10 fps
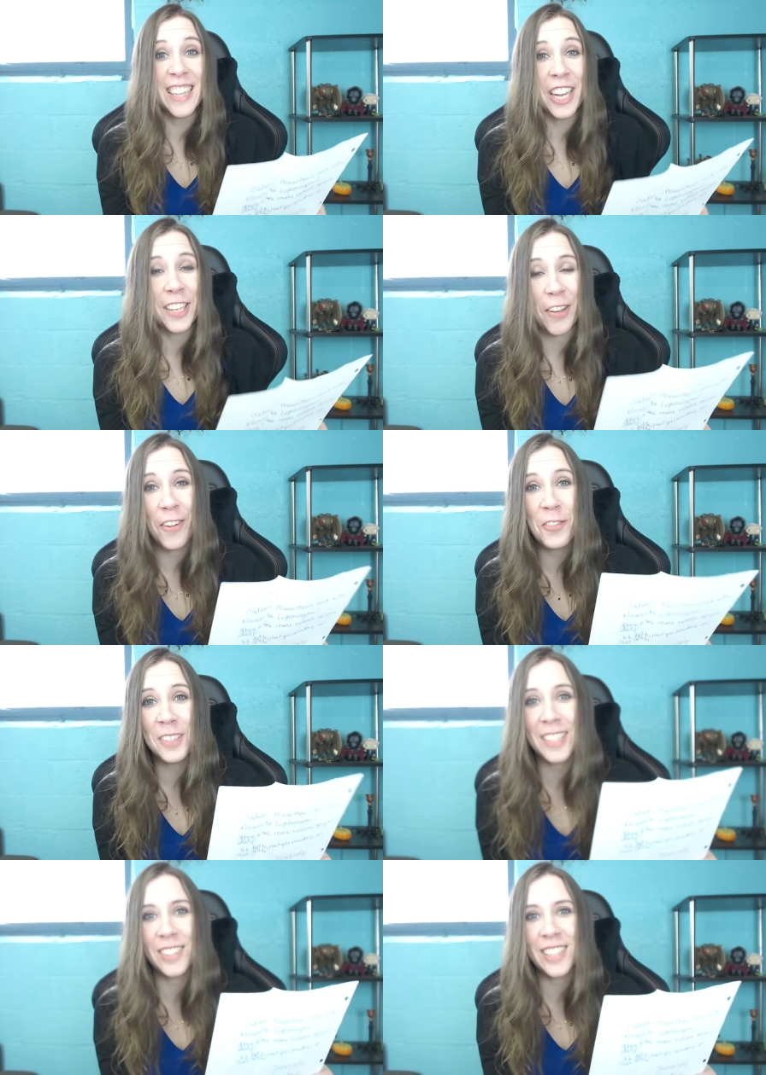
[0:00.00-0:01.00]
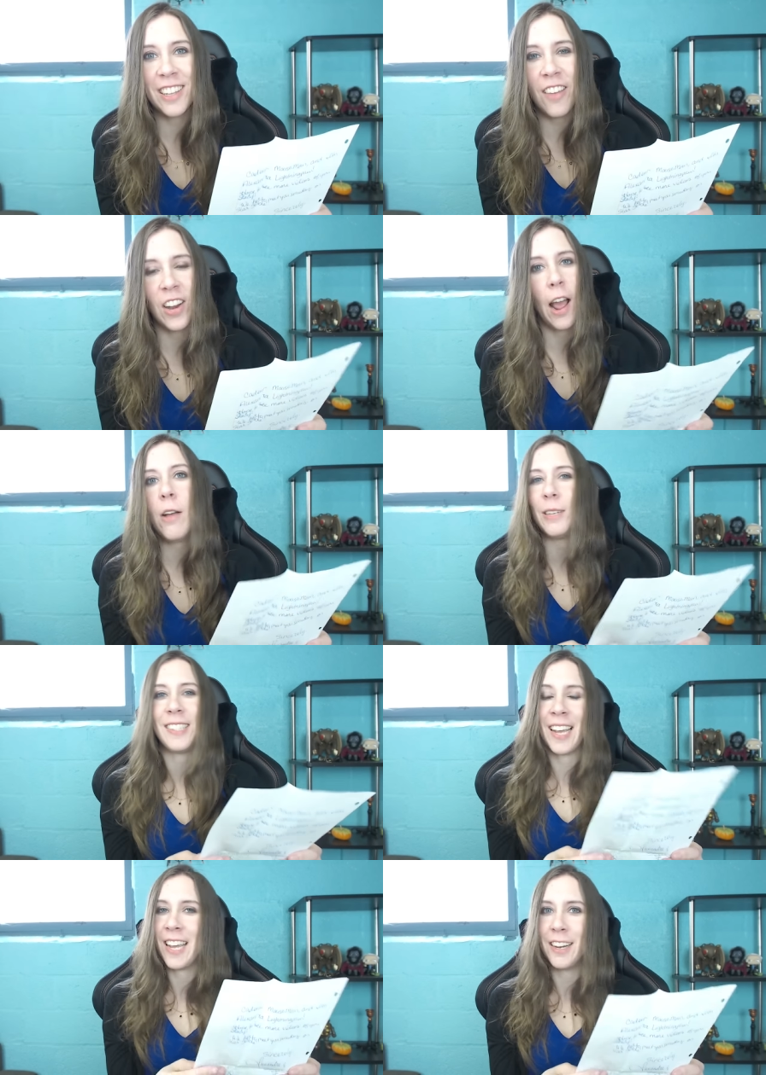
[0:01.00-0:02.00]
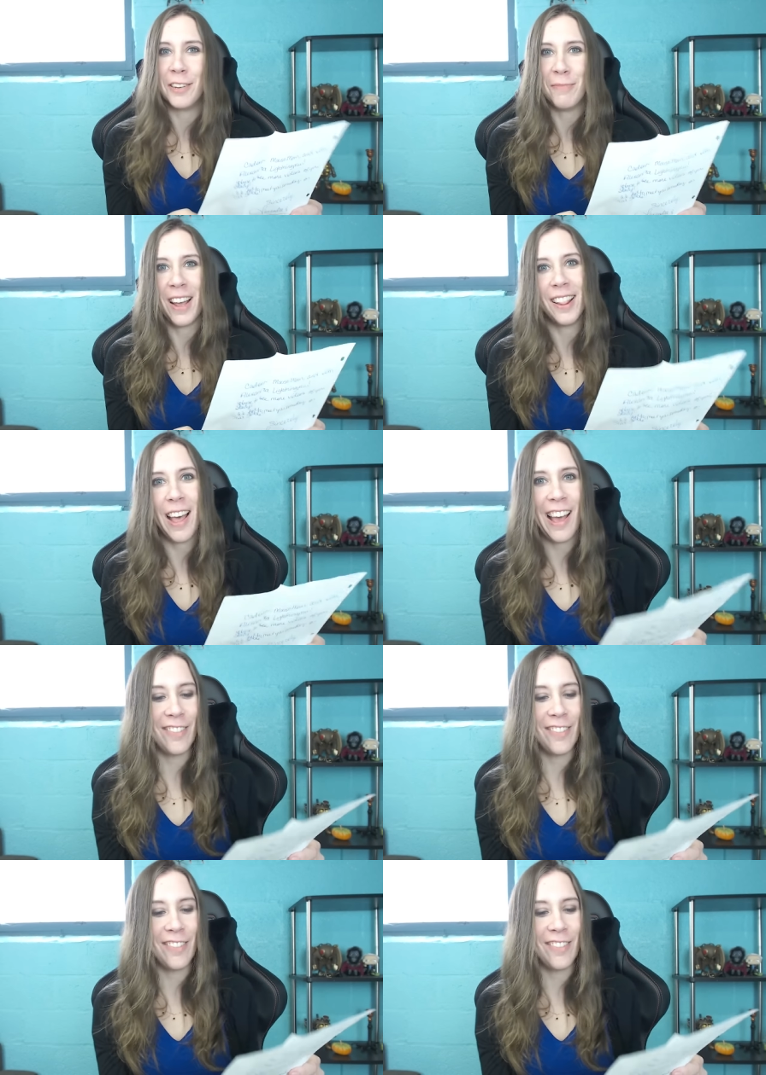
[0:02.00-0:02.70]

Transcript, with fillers: Thank you. Everyone seems to love it. I always hated my laugh.